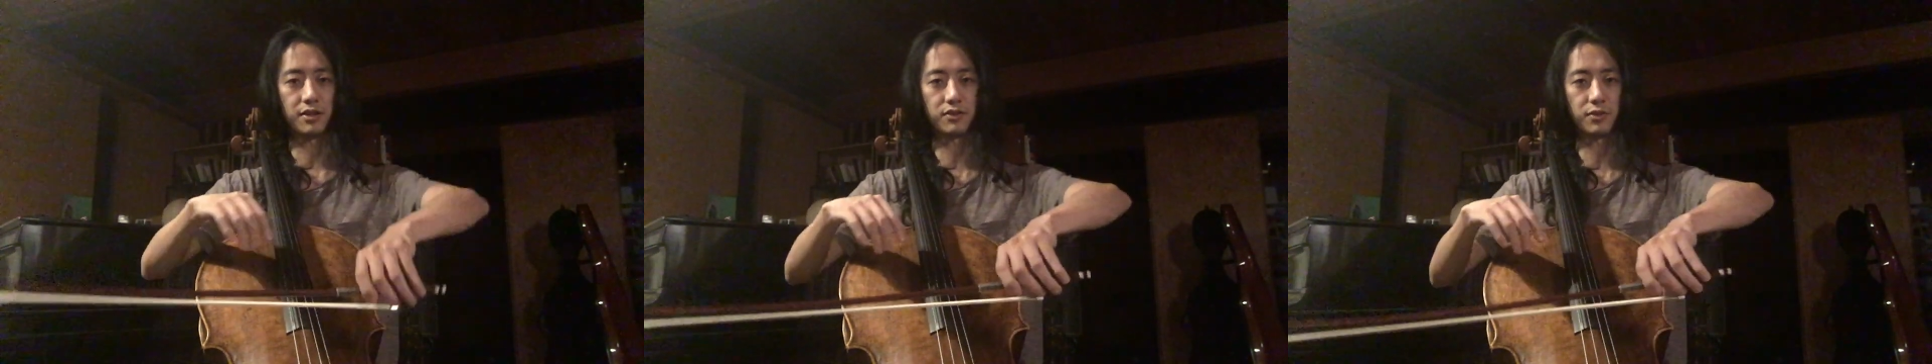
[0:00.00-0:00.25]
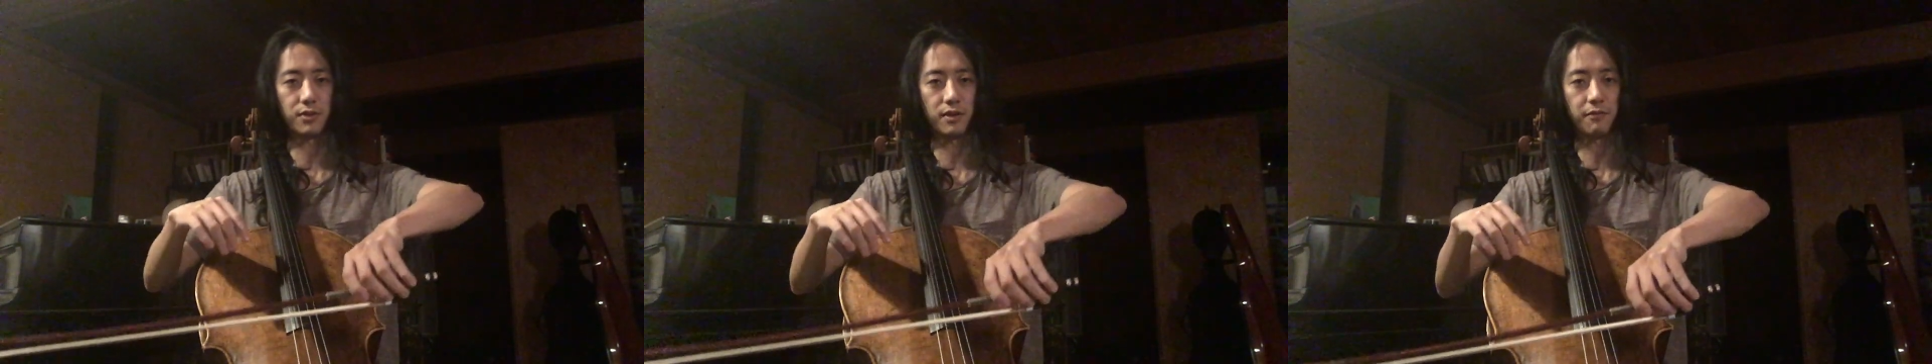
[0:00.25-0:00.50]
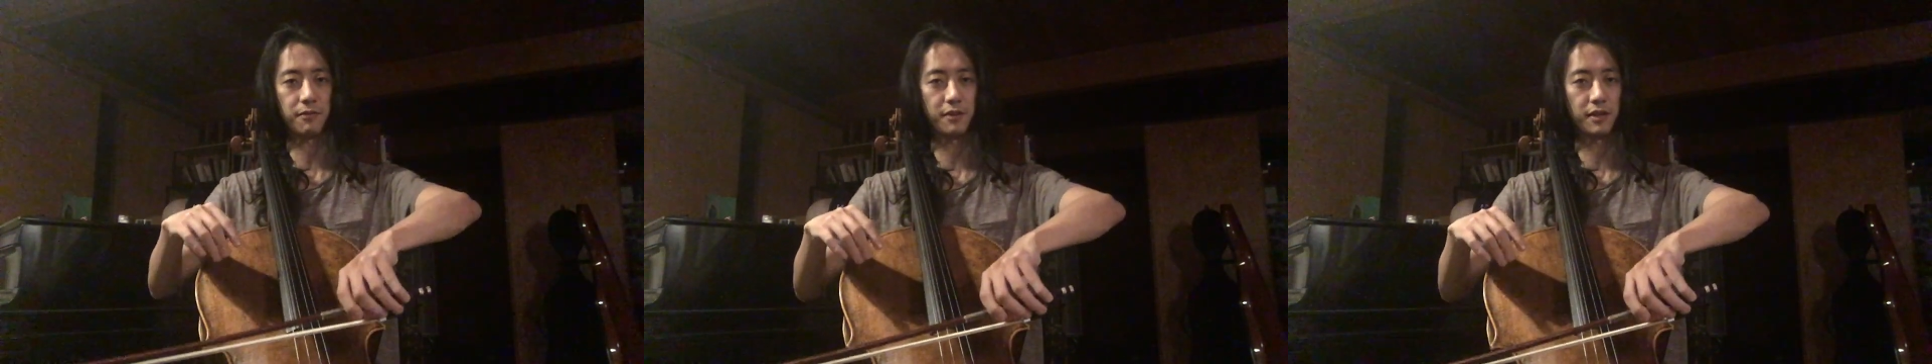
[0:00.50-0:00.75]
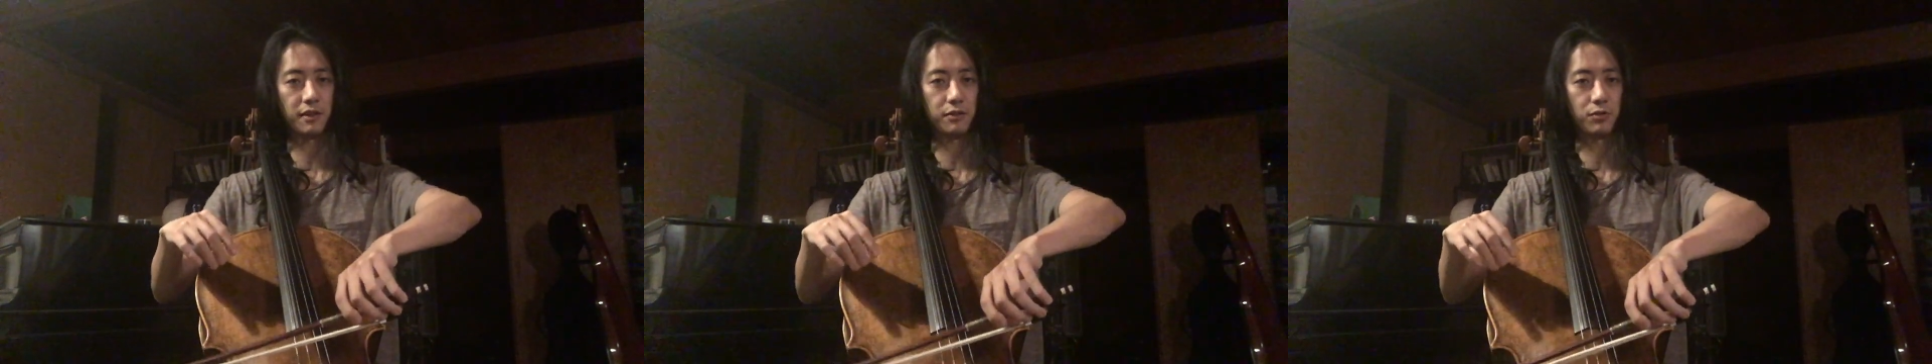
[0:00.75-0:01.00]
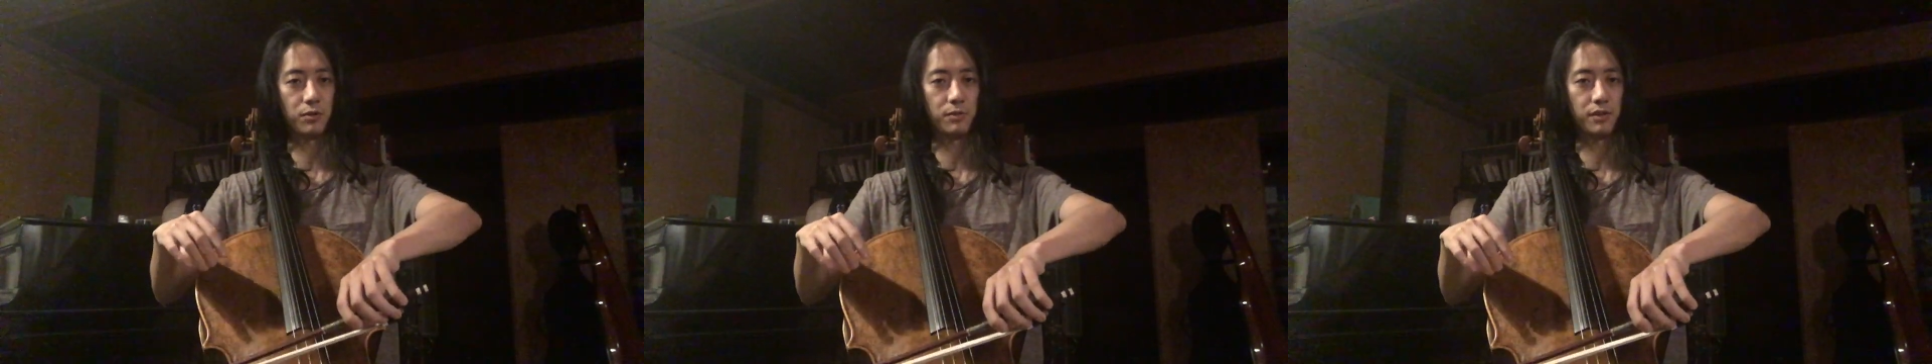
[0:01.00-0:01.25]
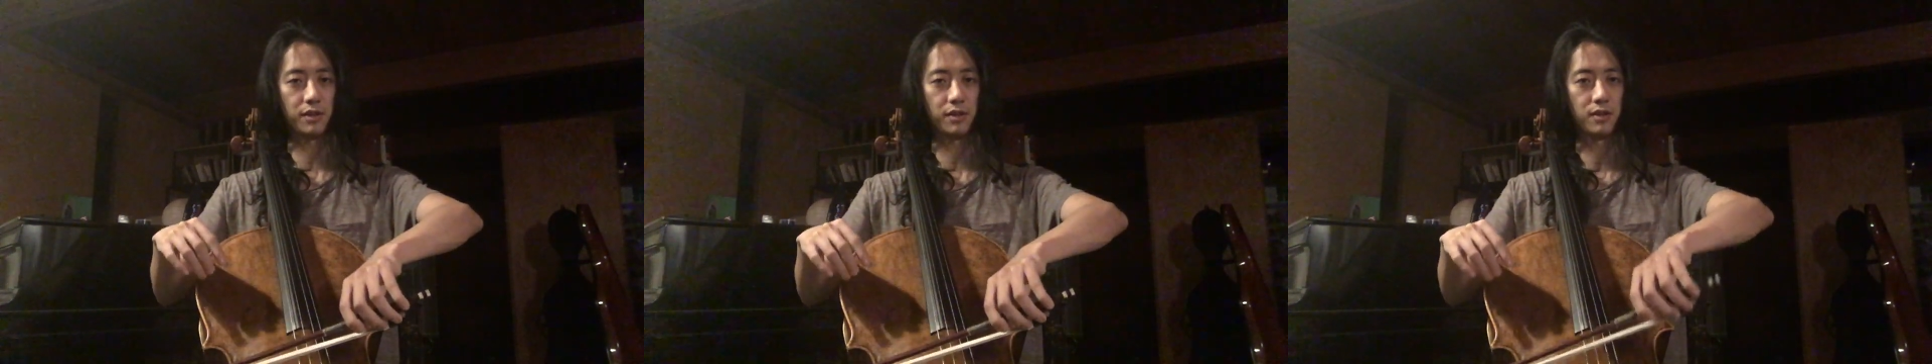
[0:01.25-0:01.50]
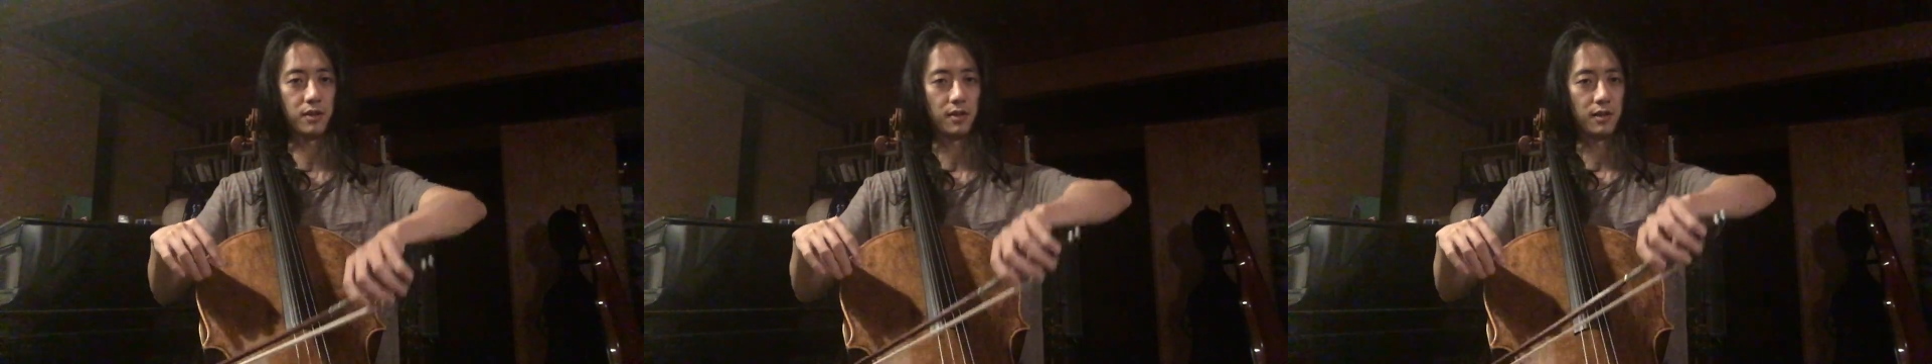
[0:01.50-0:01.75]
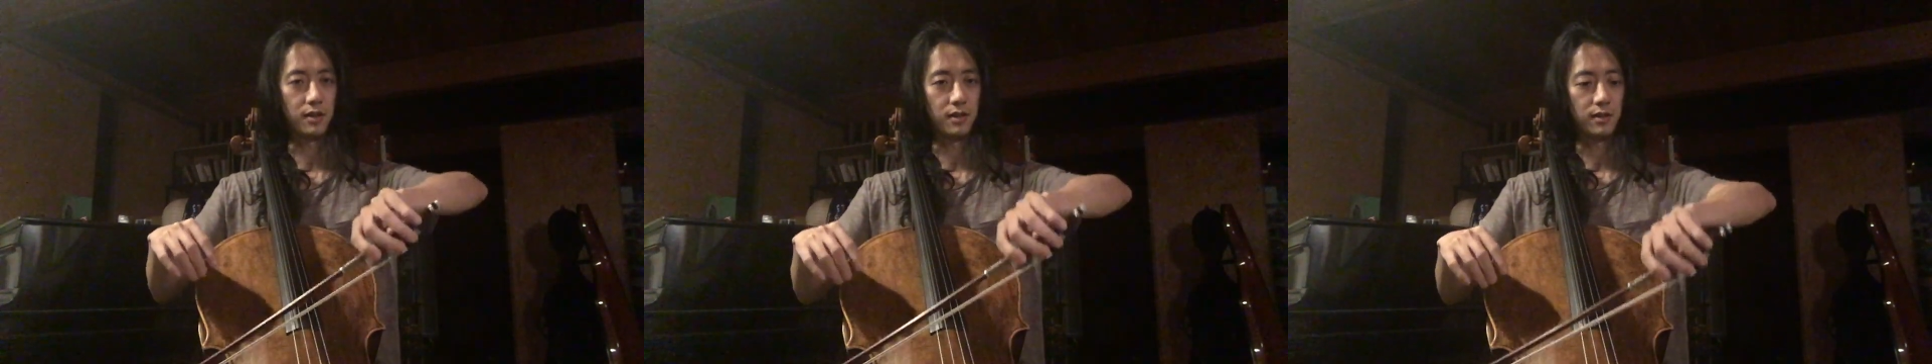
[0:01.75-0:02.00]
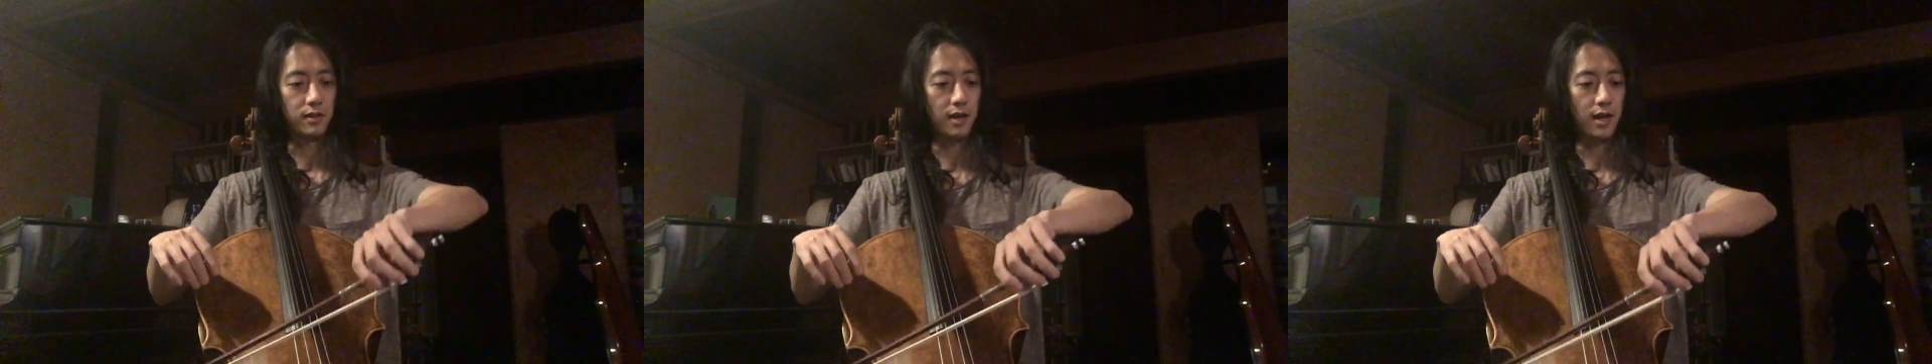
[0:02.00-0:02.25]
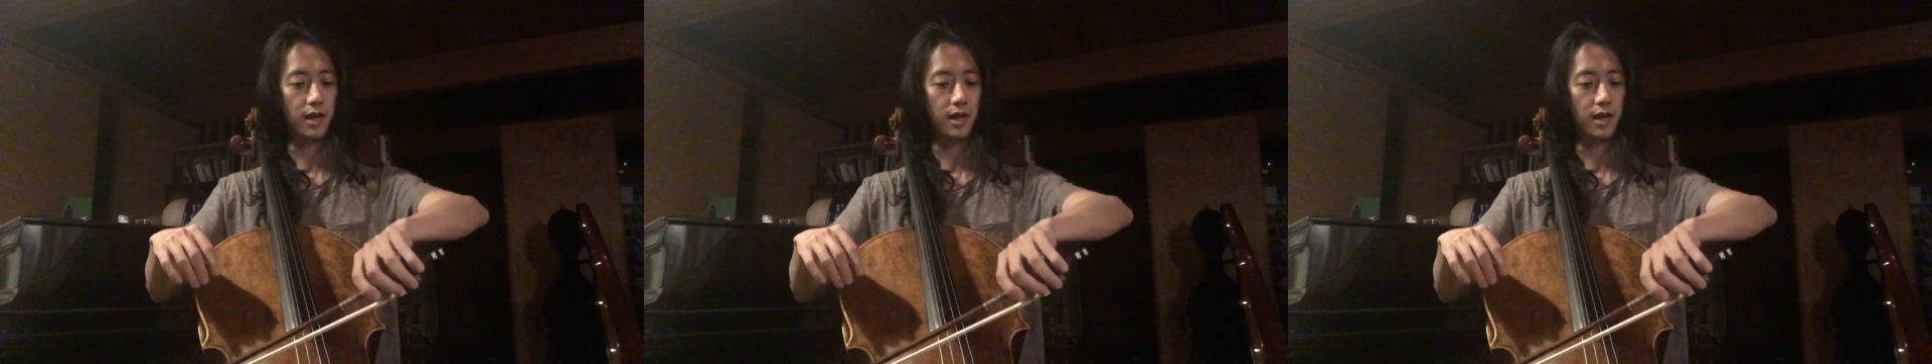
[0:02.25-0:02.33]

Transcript: So I feel like normally the